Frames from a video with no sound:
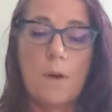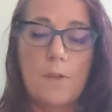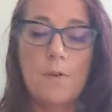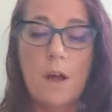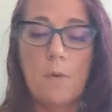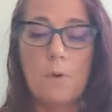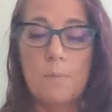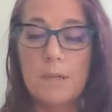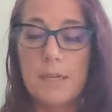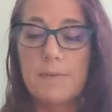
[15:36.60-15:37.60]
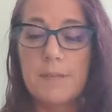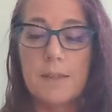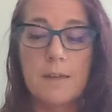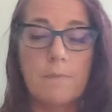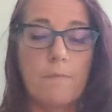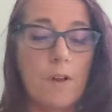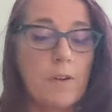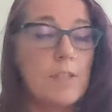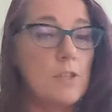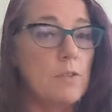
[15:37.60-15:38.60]
Whether or not one believes in them,
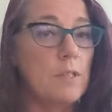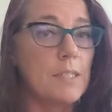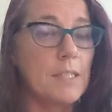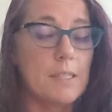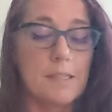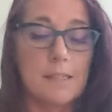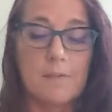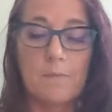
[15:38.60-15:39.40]
fairies do exist.